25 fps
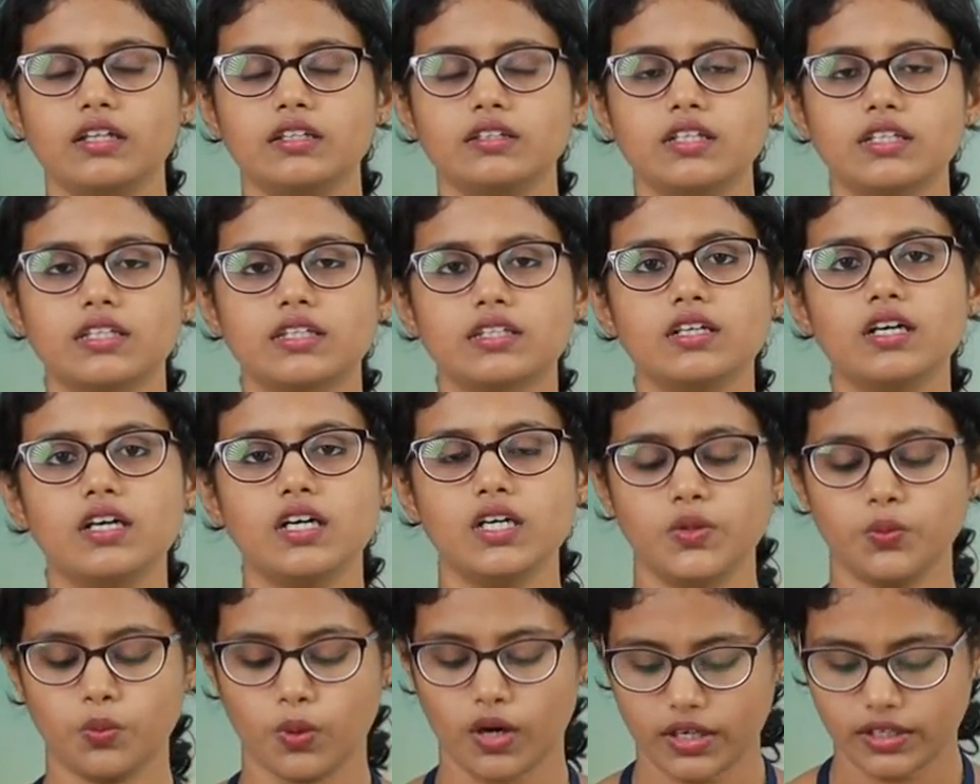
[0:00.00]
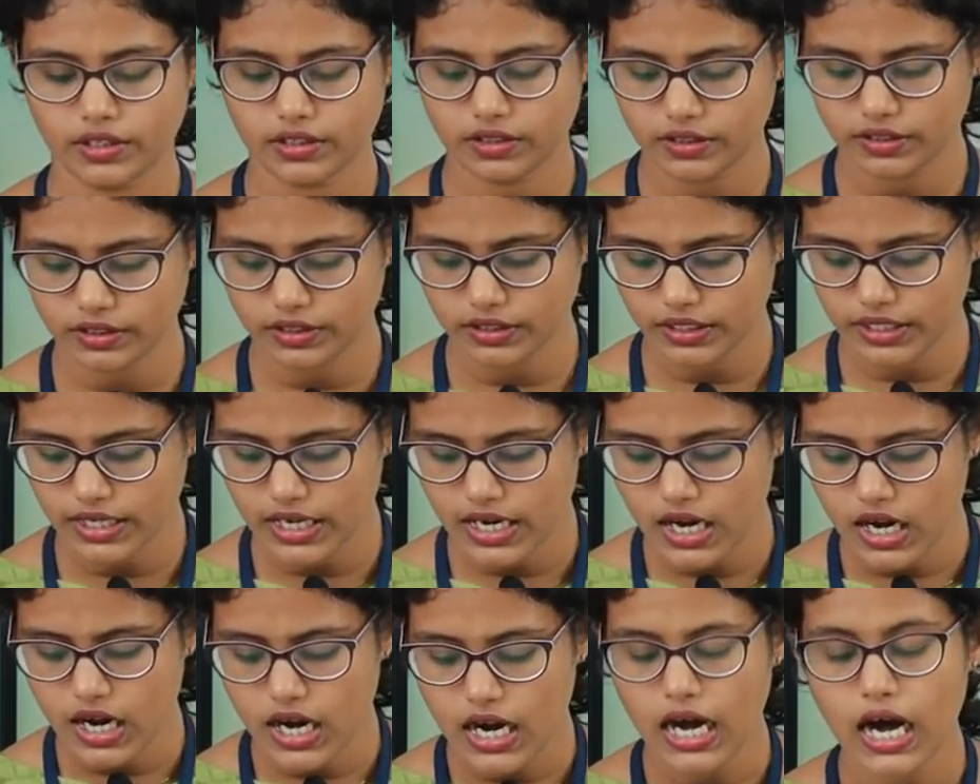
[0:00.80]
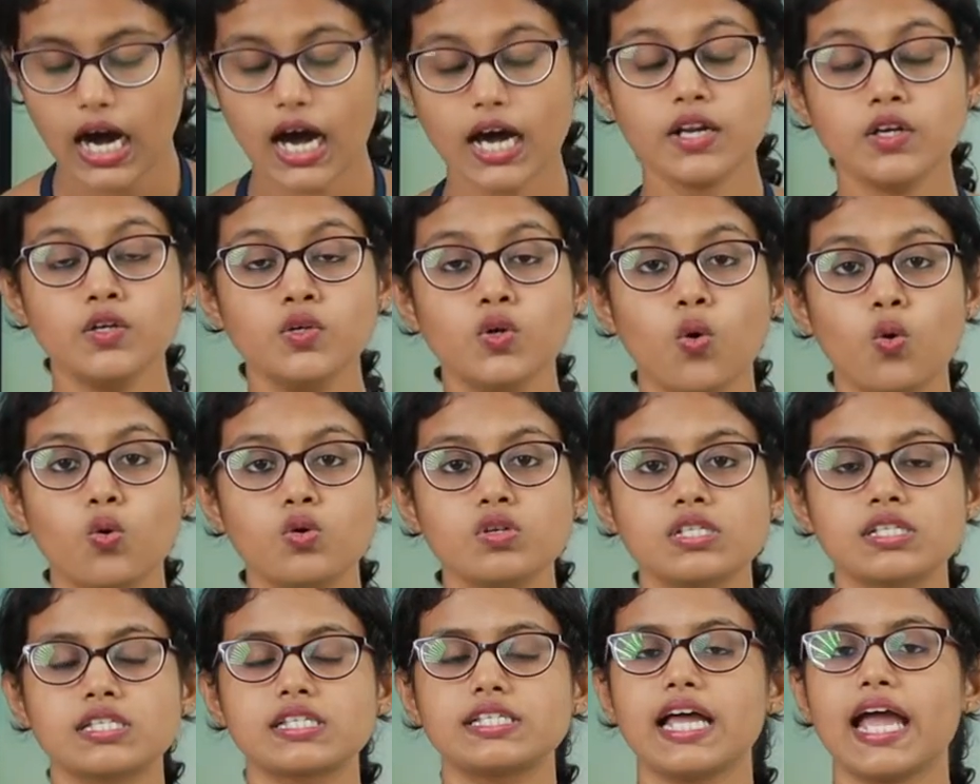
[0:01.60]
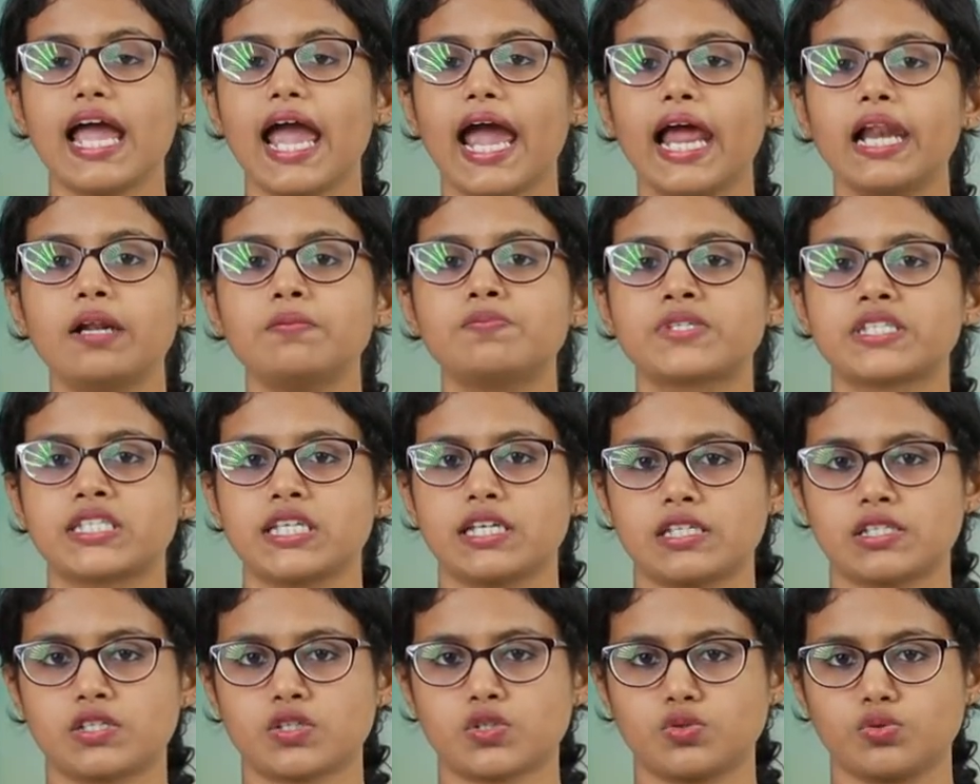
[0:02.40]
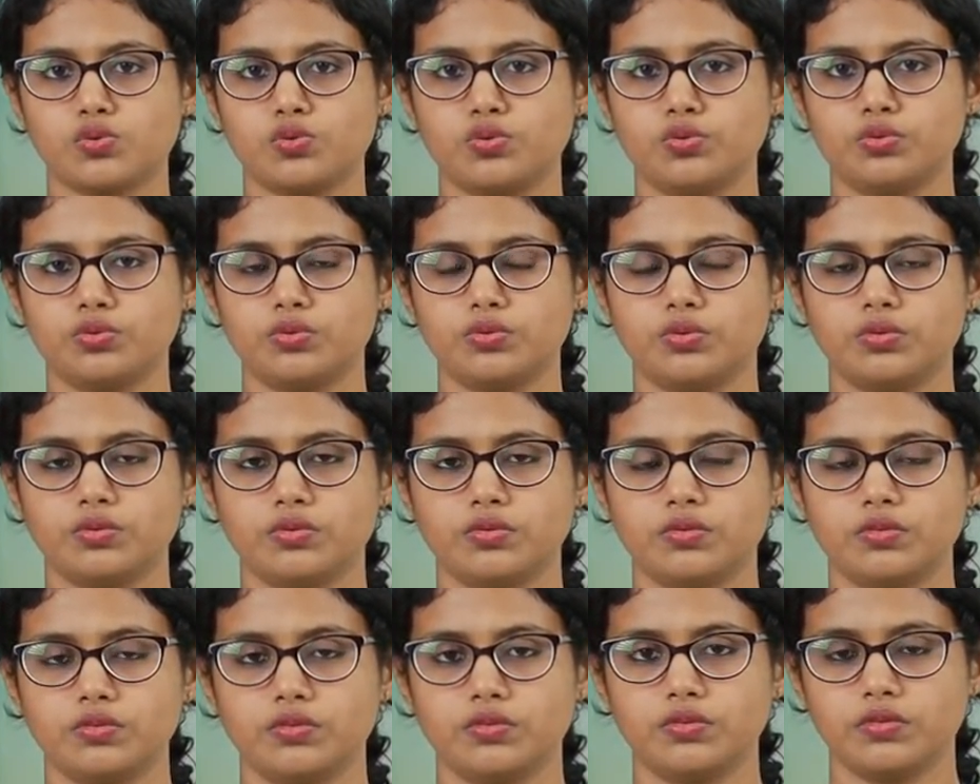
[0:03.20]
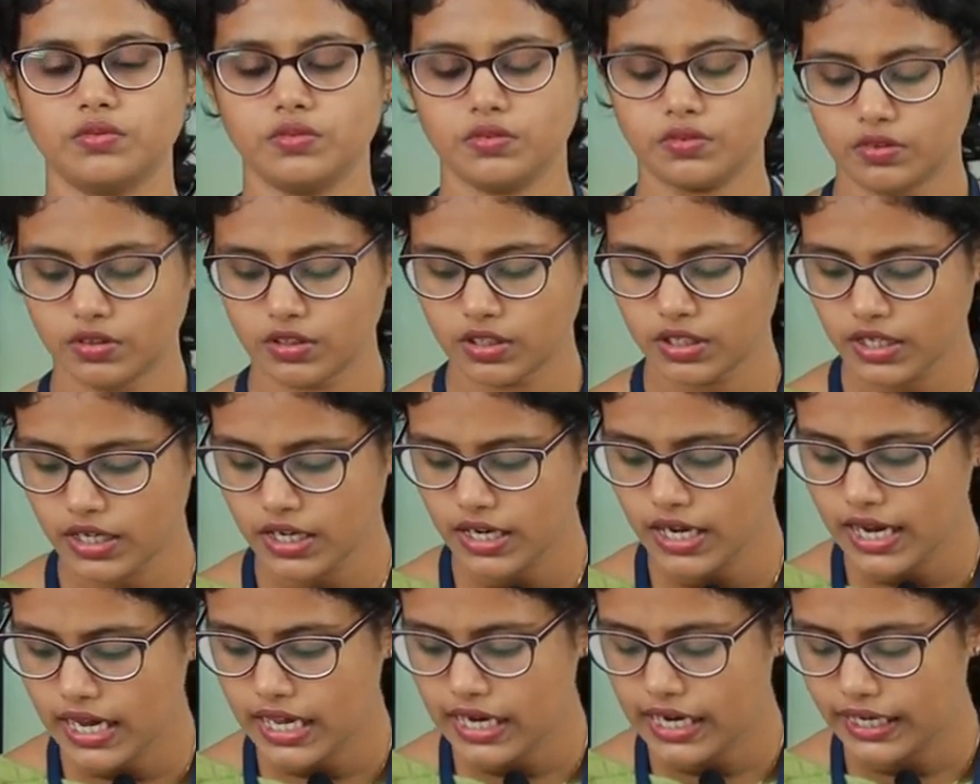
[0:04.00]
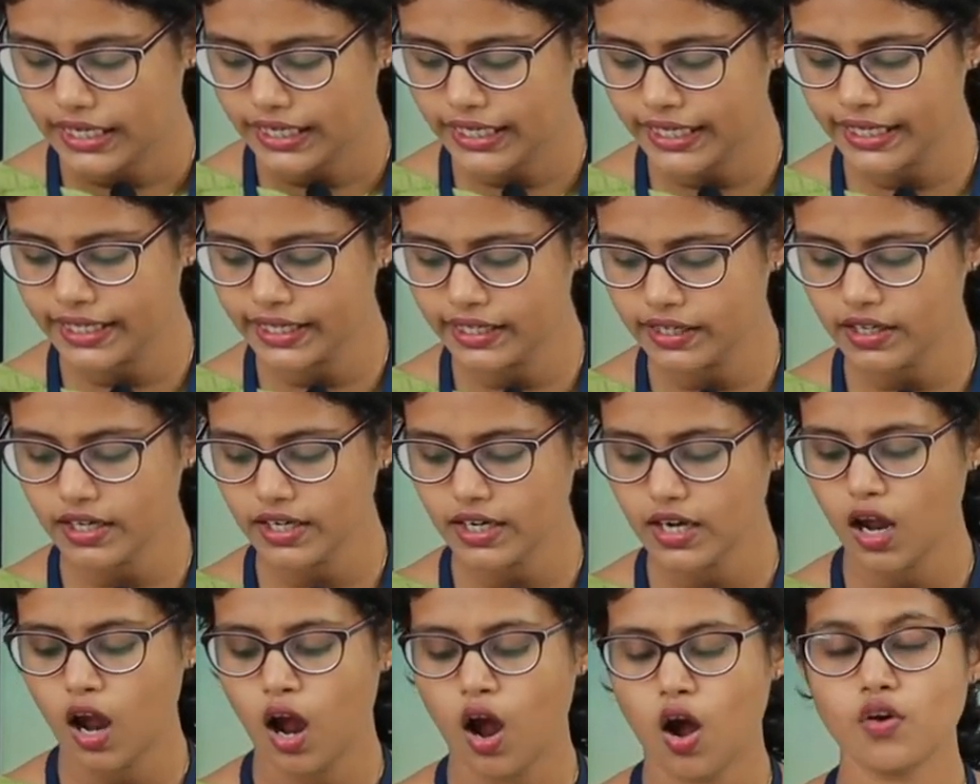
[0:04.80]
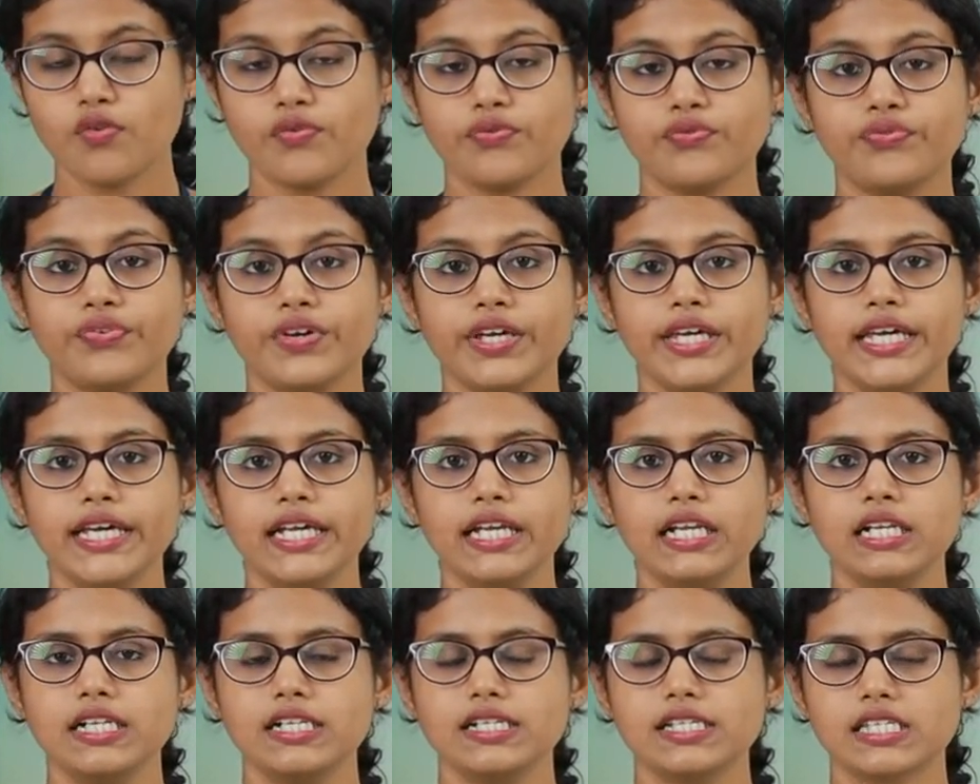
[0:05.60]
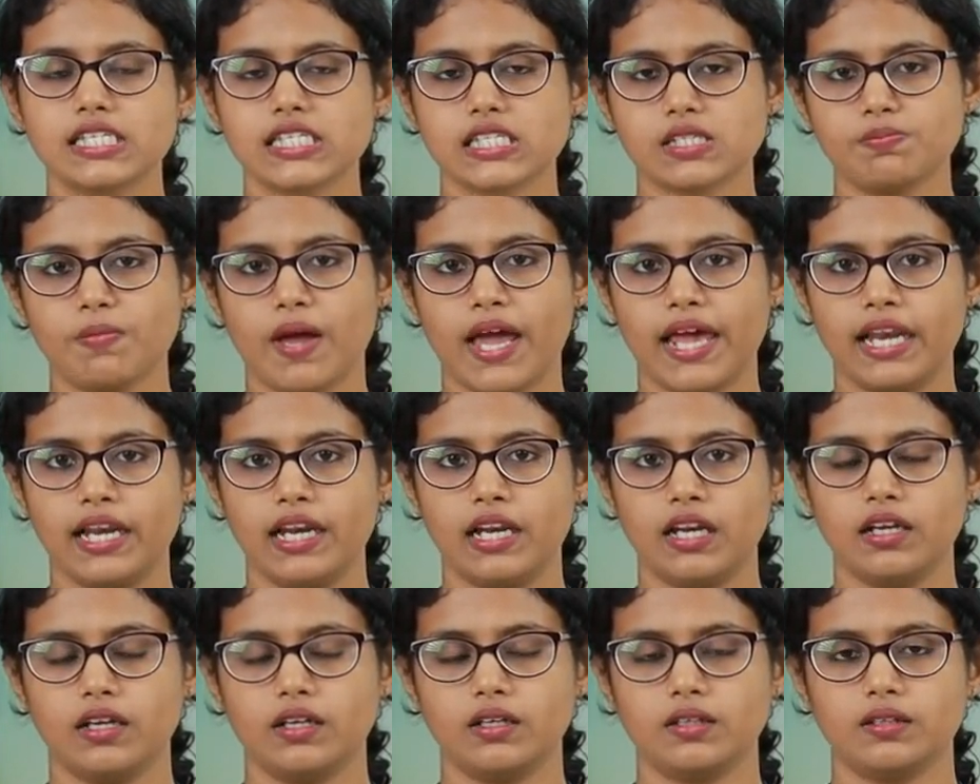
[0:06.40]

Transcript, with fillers: The third one, our nose helps us to hear, feel, smell.